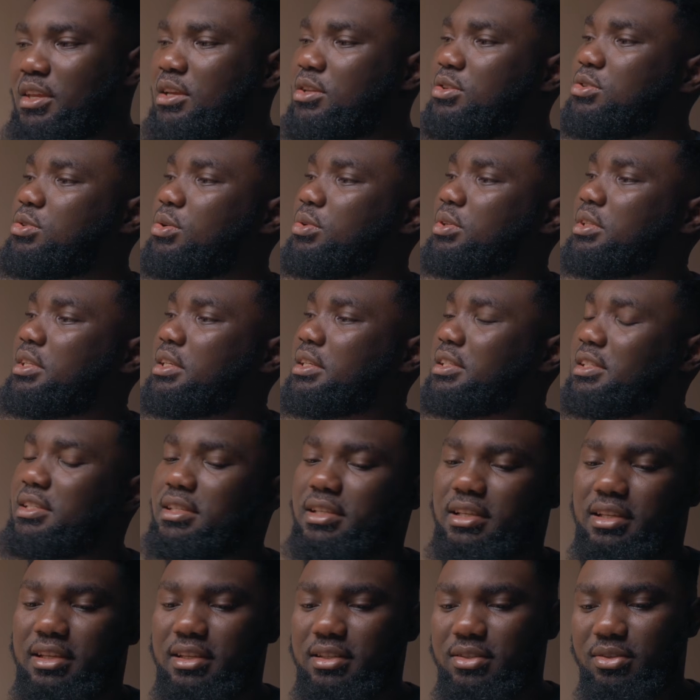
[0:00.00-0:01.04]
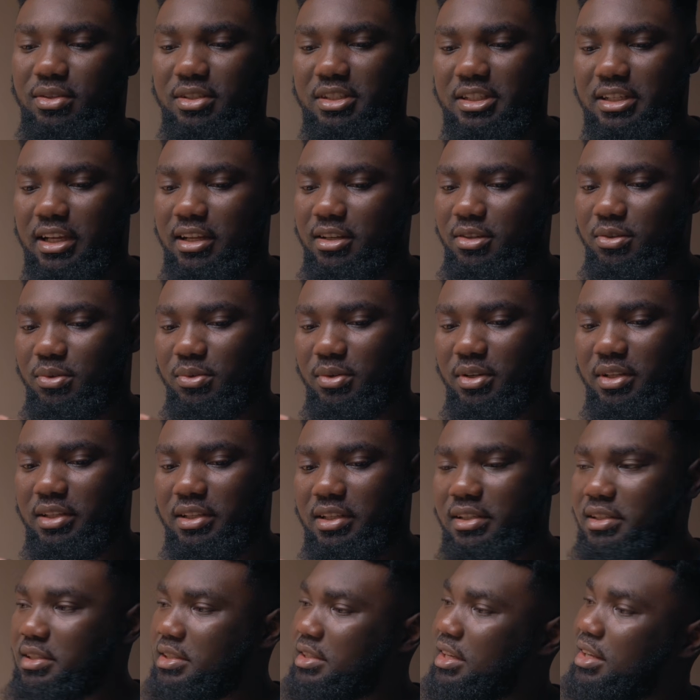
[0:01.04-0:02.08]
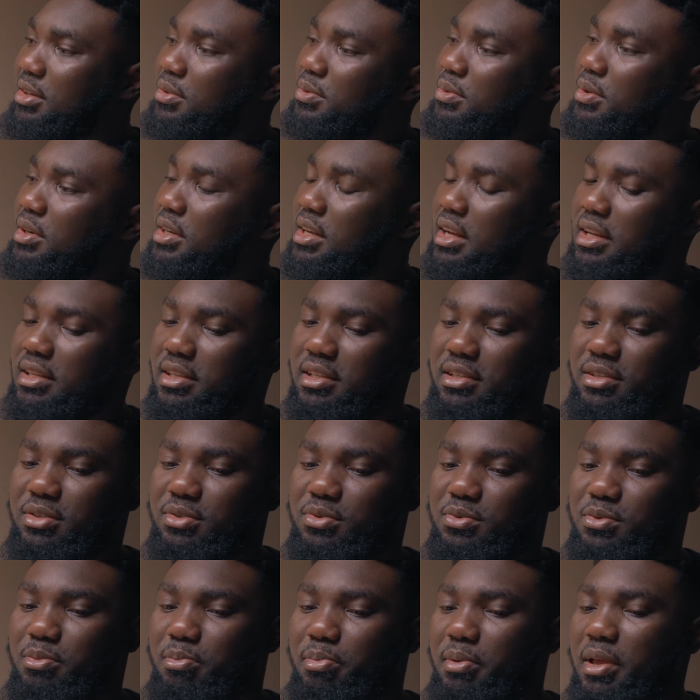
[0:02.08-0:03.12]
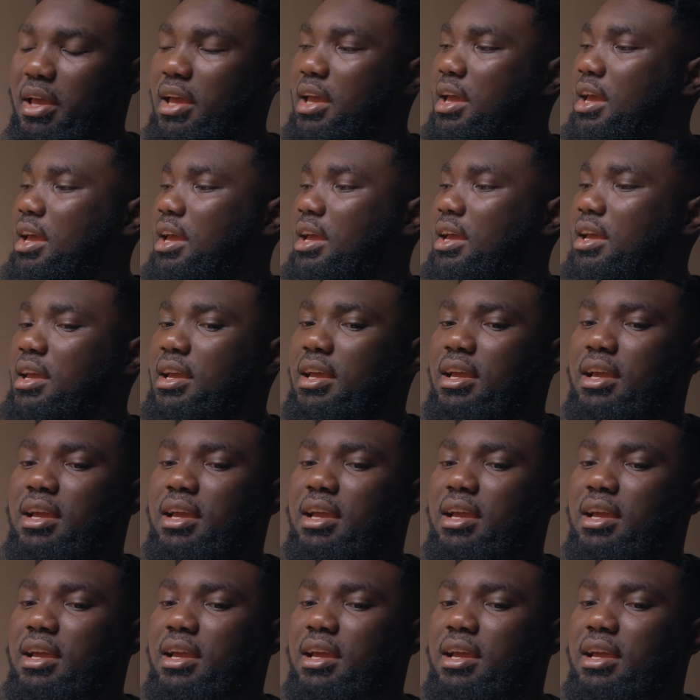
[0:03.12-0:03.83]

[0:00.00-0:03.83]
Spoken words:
So this is on channel 1, this is channel 1, and this is group A.